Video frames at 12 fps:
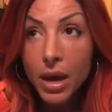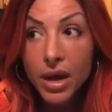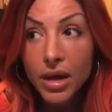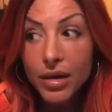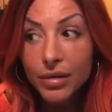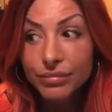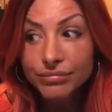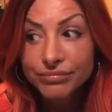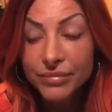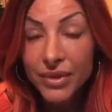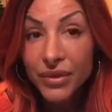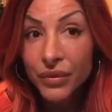
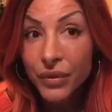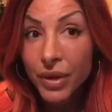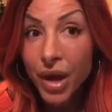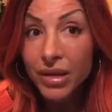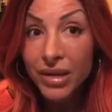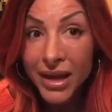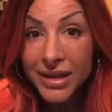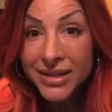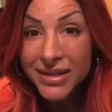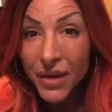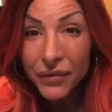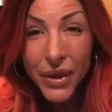um, a lot of
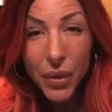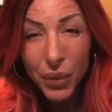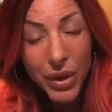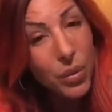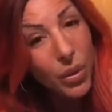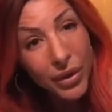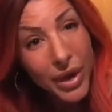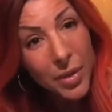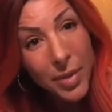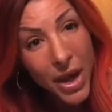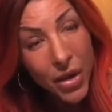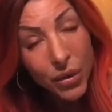stuff that we worry
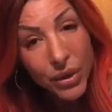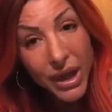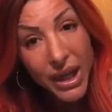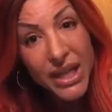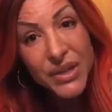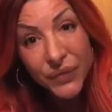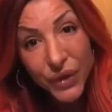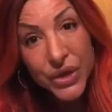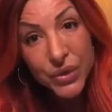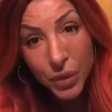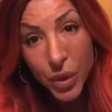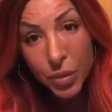about is
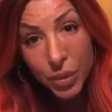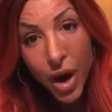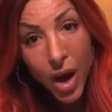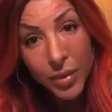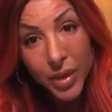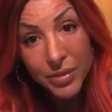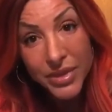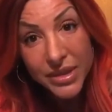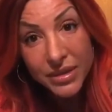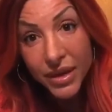first world problems.